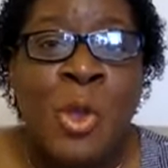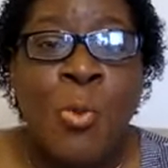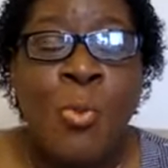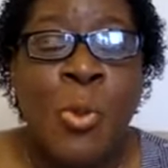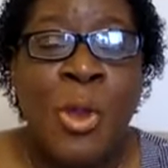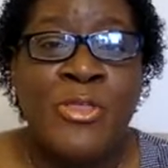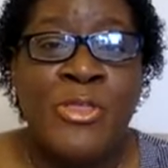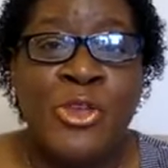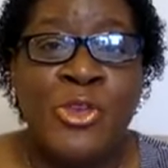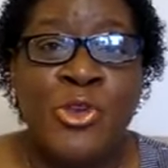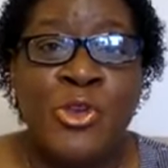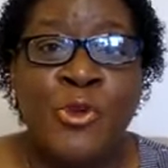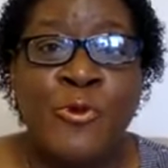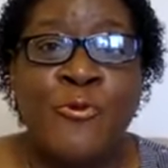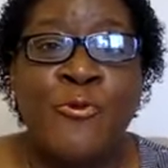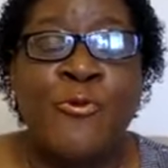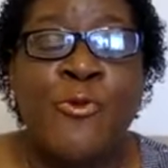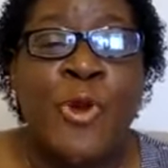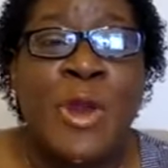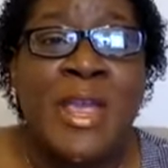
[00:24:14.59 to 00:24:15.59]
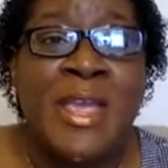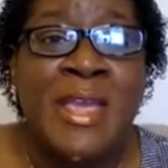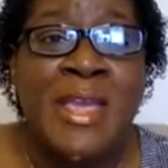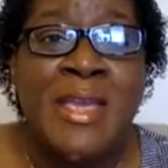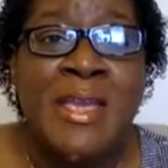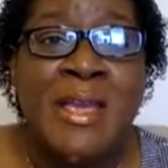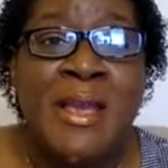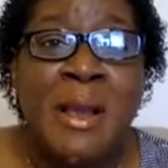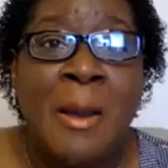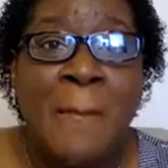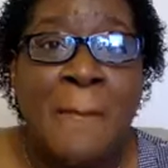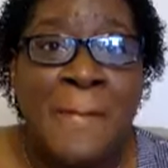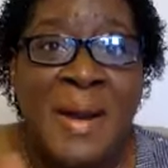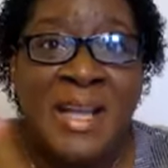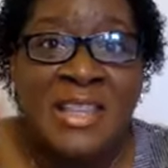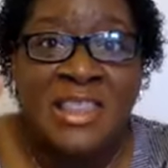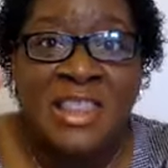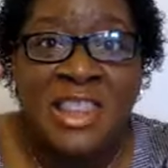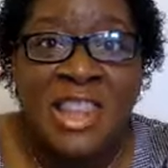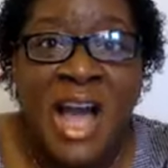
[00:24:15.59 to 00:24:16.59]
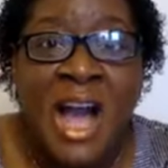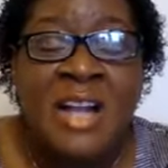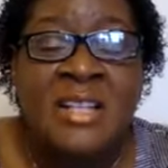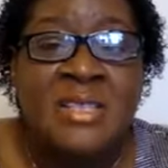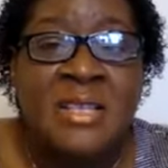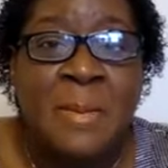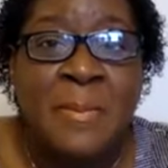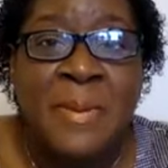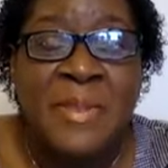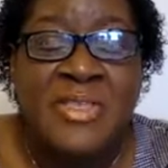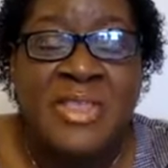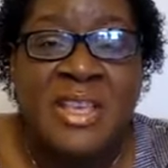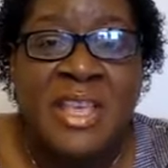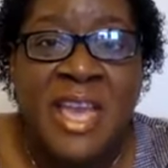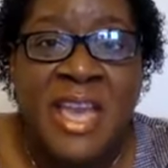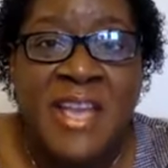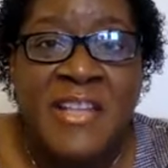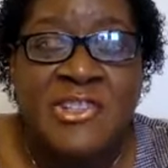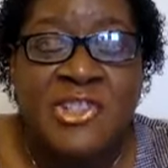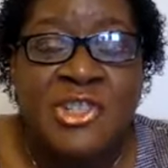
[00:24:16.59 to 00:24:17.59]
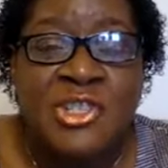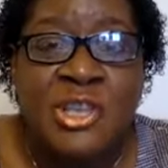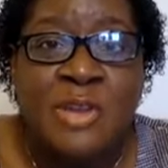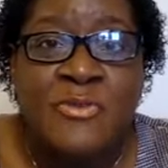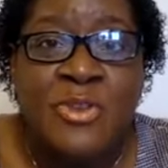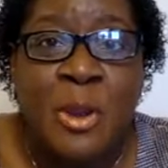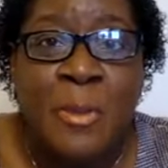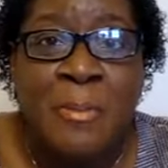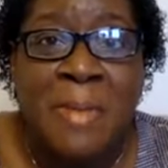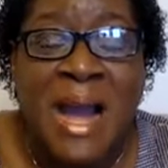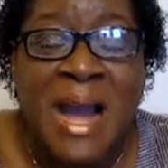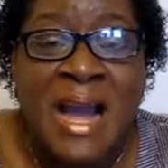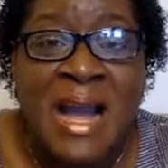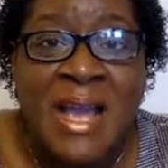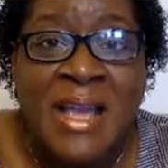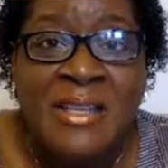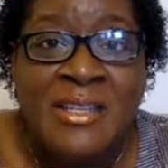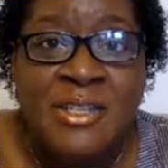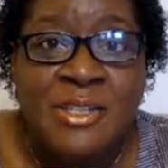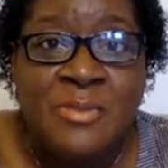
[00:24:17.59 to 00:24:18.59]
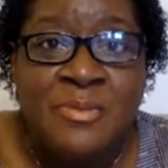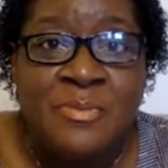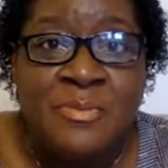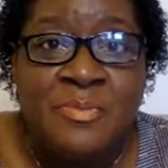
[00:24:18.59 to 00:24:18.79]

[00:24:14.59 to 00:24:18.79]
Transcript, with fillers: whether you're free but locked up in the cages of your mind,